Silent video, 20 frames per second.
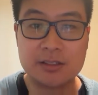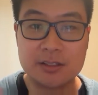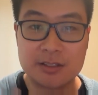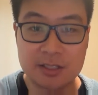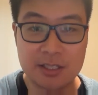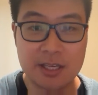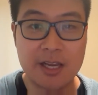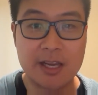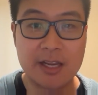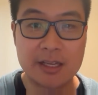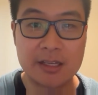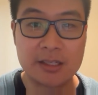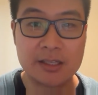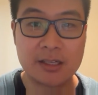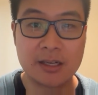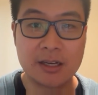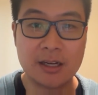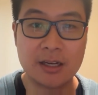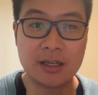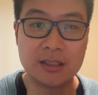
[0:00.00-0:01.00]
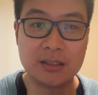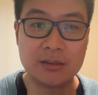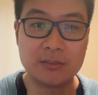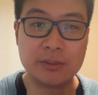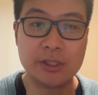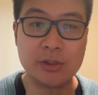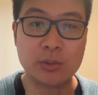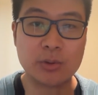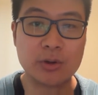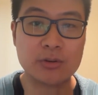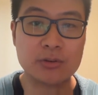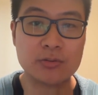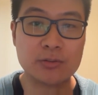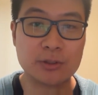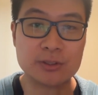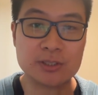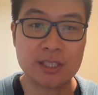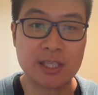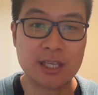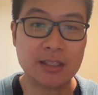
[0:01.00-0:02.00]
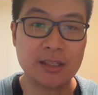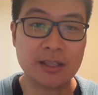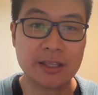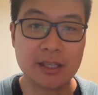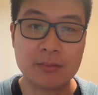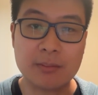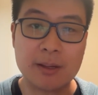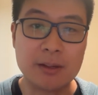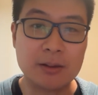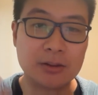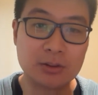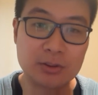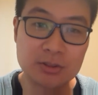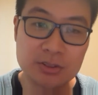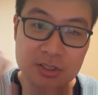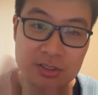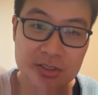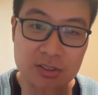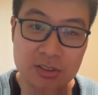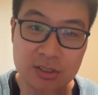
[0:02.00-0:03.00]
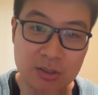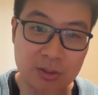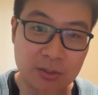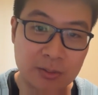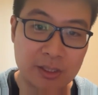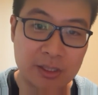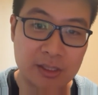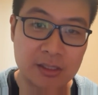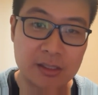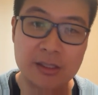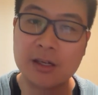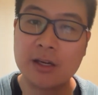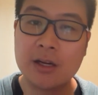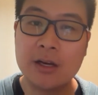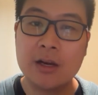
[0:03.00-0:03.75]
today in order to get like a medical assistant career